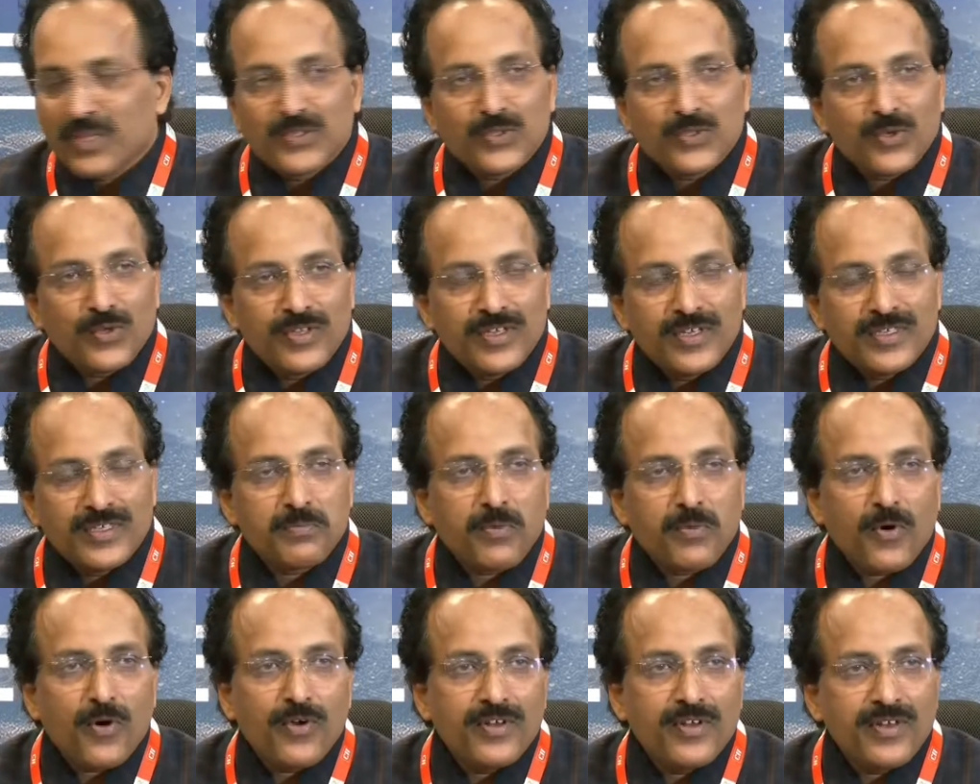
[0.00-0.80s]
So
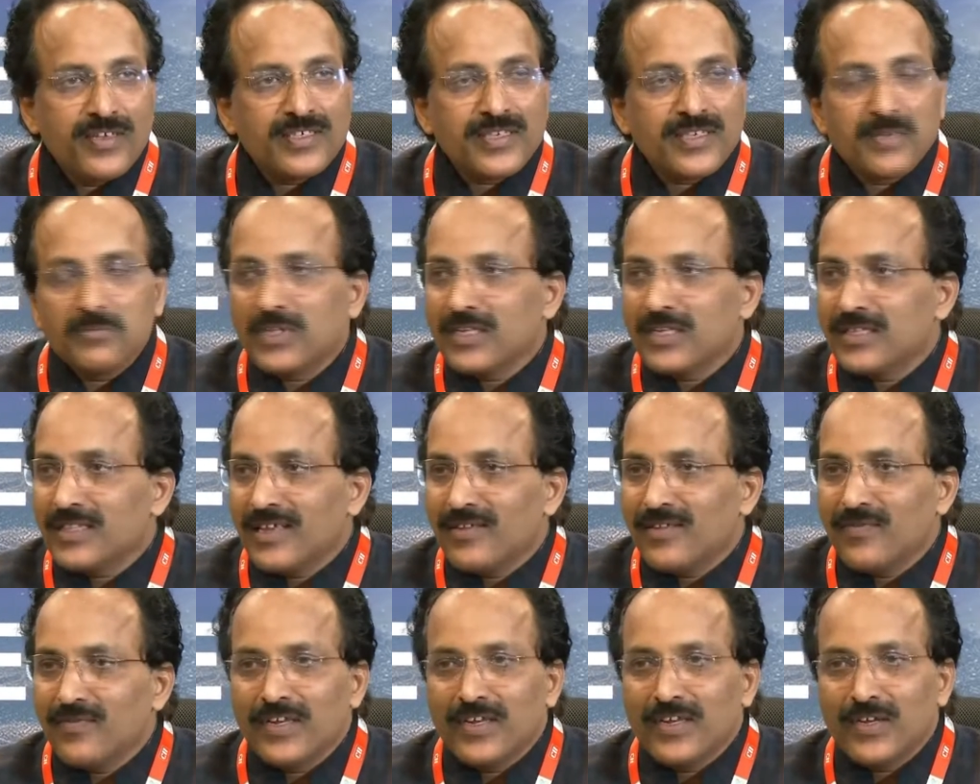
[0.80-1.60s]
this point is something
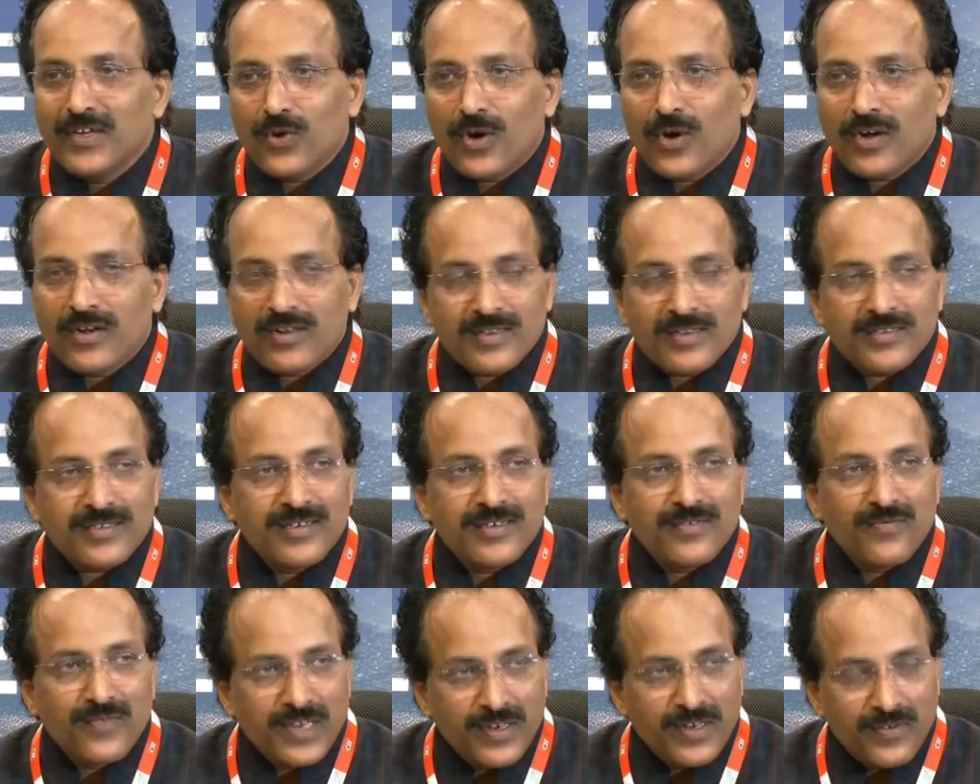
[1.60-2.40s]
that we need to address
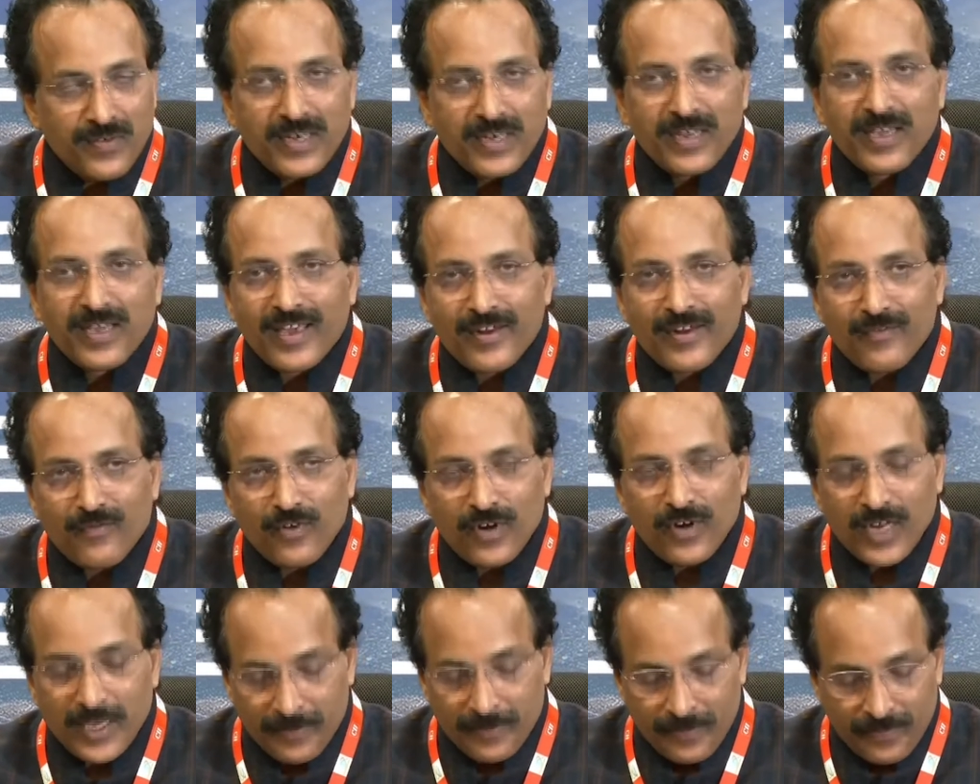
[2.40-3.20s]
it very, very
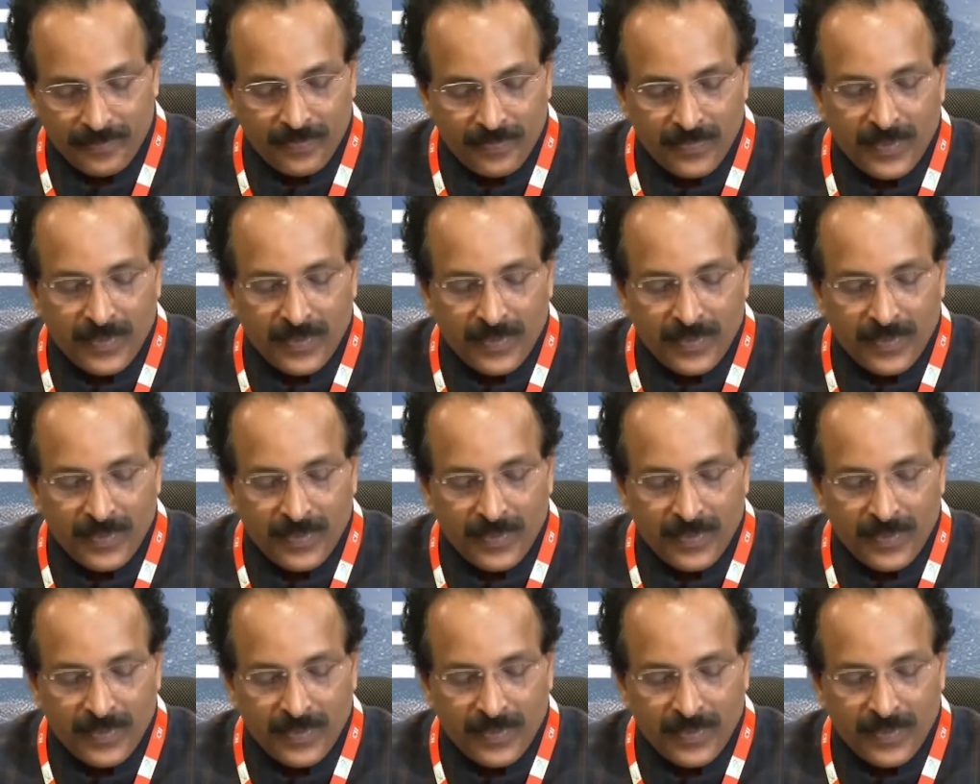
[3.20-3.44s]
carefully.